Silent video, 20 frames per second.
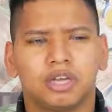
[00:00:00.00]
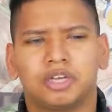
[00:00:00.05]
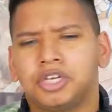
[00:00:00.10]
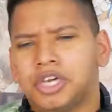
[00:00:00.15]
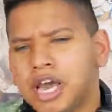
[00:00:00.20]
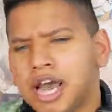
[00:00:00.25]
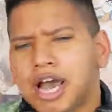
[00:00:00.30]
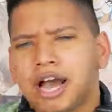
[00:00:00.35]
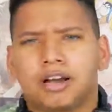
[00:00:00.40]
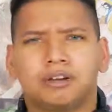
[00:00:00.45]

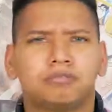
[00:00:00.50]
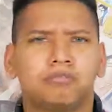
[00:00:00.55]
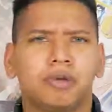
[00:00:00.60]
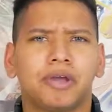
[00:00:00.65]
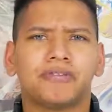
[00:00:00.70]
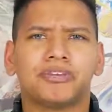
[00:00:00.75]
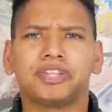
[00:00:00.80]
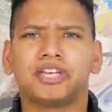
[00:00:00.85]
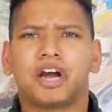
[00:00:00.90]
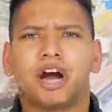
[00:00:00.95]
yeah,
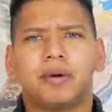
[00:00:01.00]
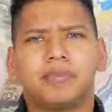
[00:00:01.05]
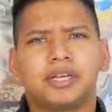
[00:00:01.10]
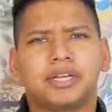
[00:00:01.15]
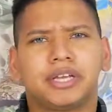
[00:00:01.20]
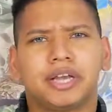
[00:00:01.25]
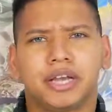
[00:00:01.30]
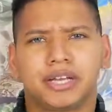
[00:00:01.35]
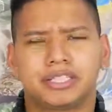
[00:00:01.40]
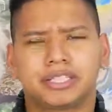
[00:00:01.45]
maybe the Omni
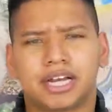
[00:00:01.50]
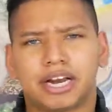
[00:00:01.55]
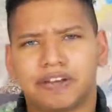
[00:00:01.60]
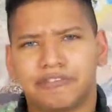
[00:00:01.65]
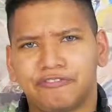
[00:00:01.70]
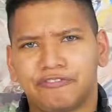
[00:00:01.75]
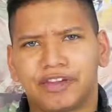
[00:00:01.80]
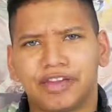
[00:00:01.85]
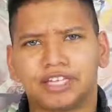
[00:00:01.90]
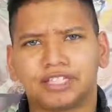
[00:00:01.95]
King is gonna
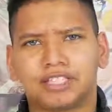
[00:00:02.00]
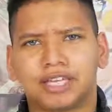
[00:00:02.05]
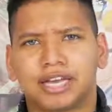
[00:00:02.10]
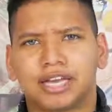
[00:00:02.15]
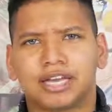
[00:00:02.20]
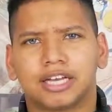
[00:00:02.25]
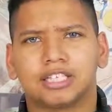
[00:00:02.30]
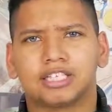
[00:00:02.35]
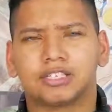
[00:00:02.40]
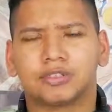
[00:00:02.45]
face
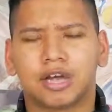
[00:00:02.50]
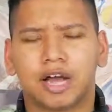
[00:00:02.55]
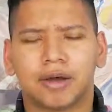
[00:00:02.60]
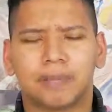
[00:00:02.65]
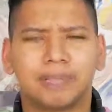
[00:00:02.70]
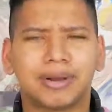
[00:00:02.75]
against